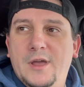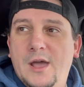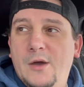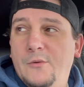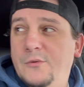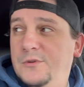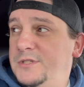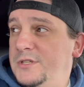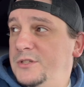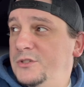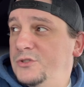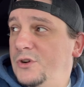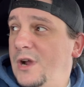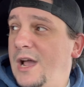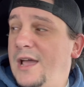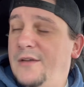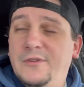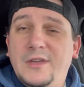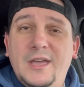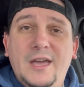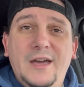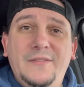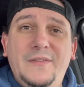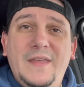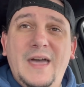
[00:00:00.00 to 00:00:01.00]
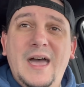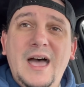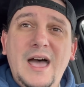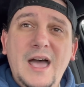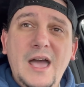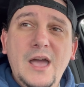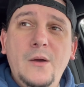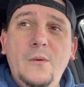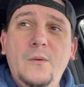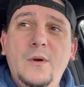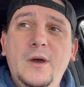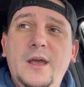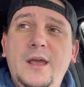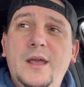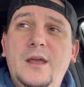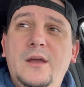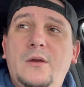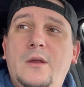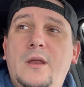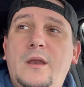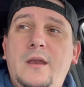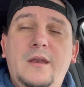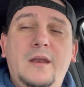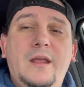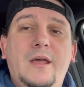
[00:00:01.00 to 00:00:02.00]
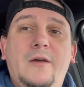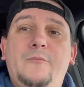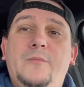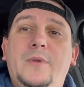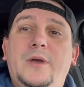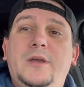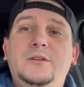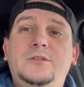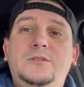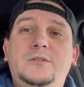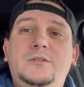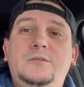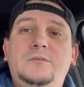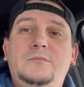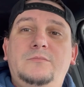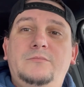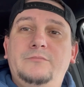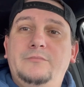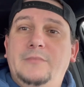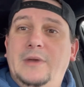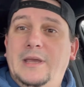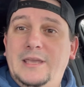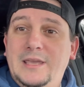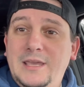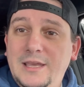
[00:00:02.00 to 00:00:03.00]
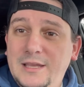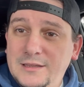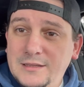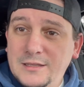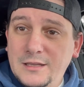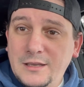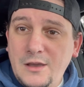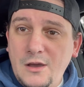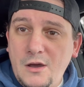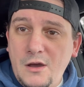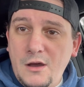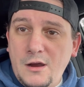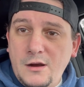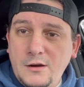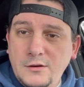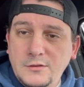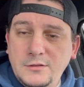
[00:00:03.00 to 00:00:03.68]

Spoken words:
I wasn't driving on the highway, or I didn't have my kid in the car.